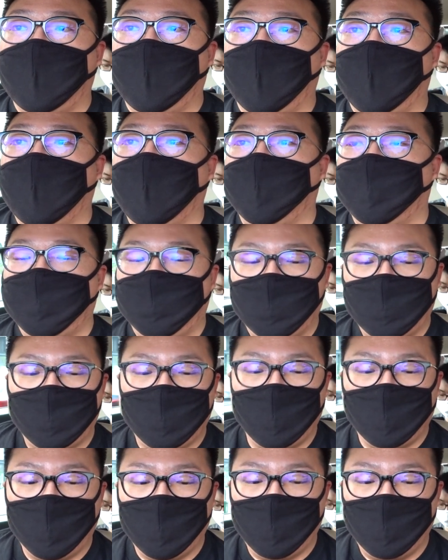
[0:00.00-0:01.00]
Yeah,
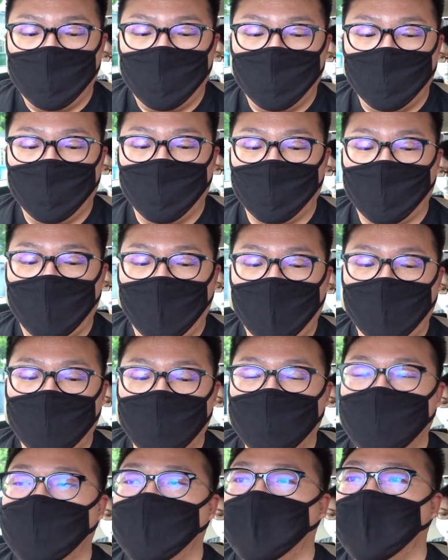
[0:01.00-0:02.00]
so okay,
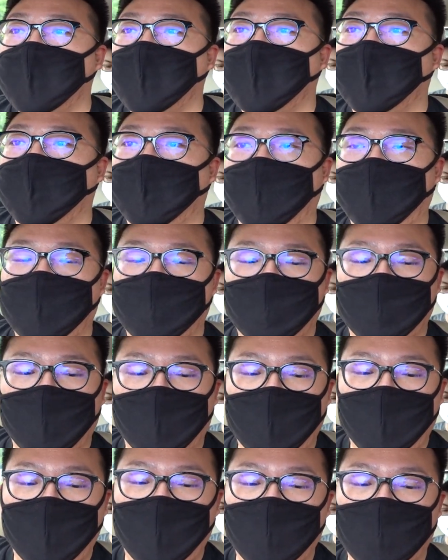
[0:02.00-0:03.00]
please
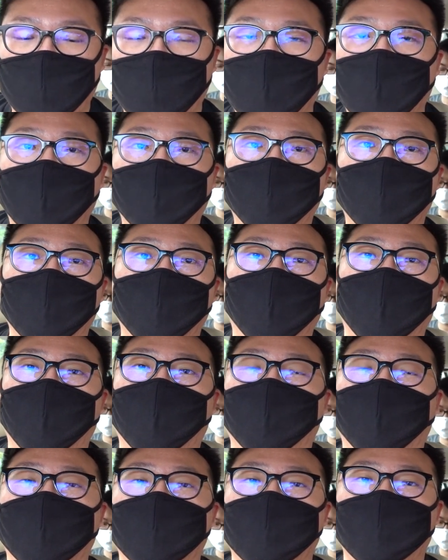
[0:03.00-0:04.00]
shiny, come to one
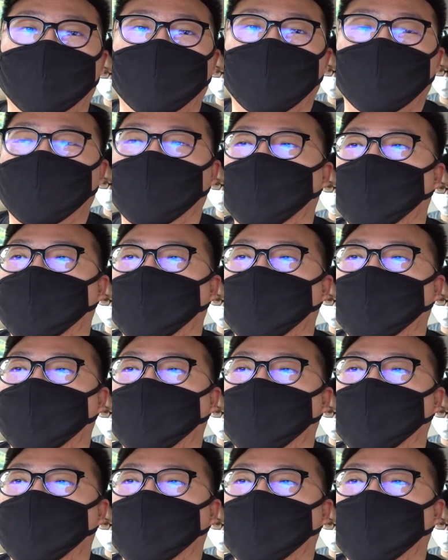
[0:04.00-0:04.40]
of us.